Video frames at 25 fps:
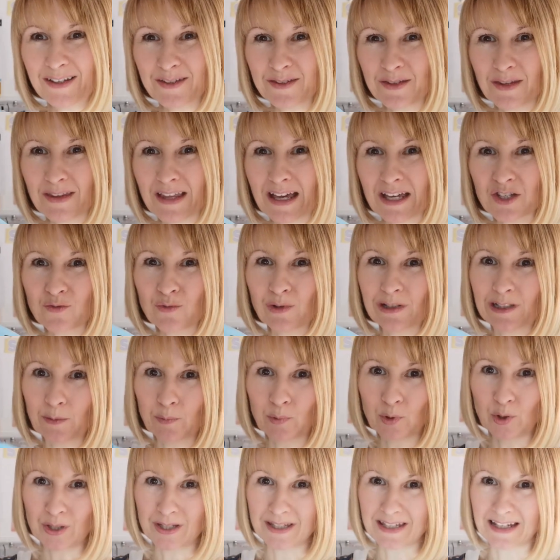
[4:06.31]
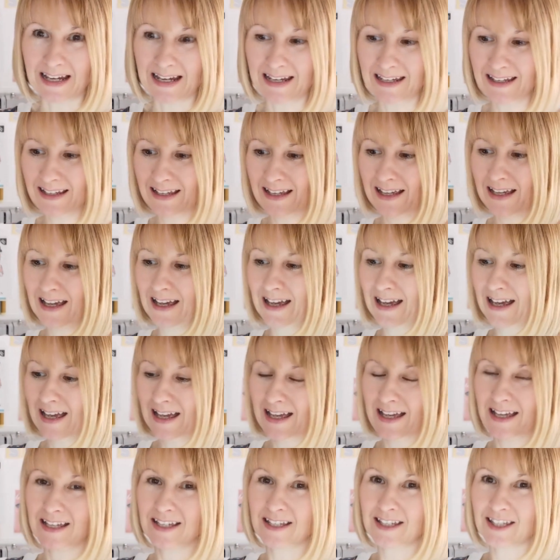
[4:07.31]
So that's really pretty.
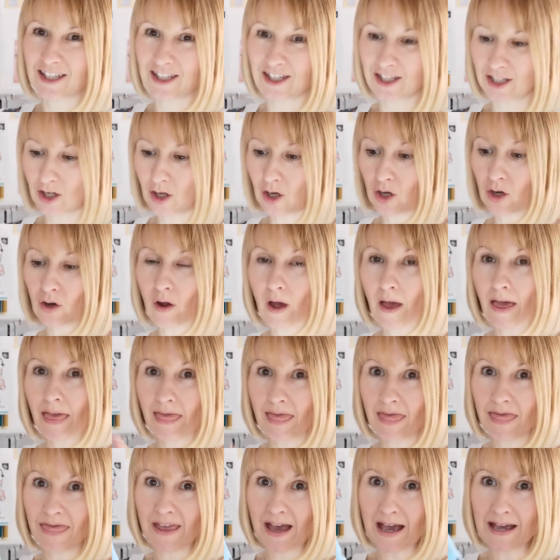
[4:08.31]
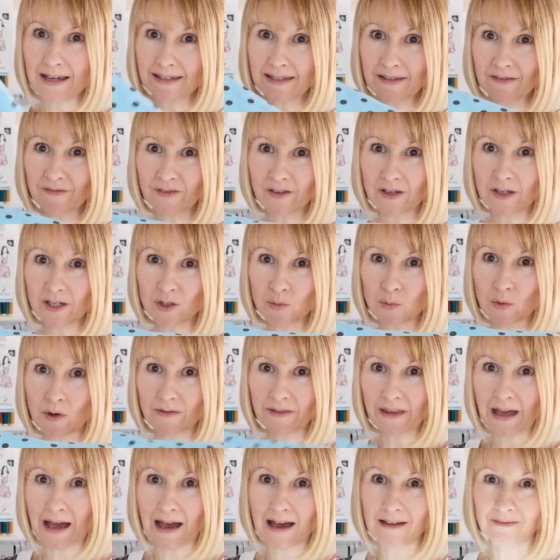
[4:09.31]
So that is the first
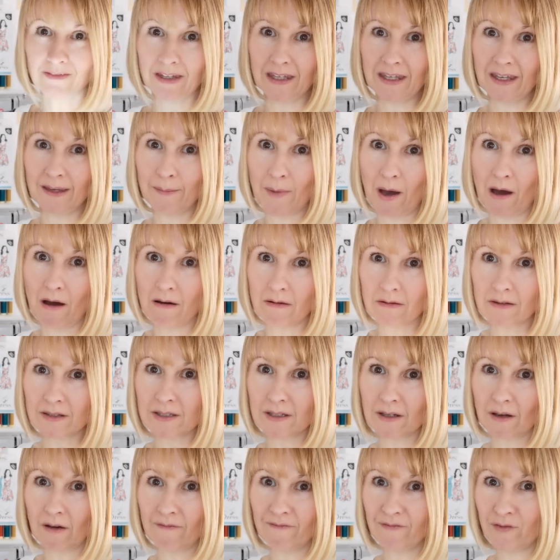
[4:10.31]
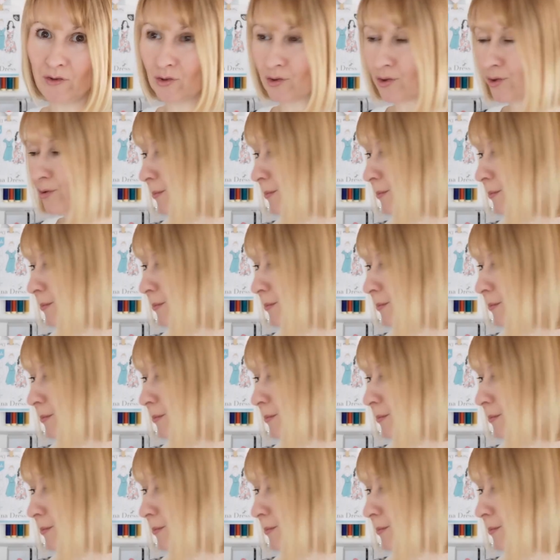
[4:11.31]
one that I've earmarked for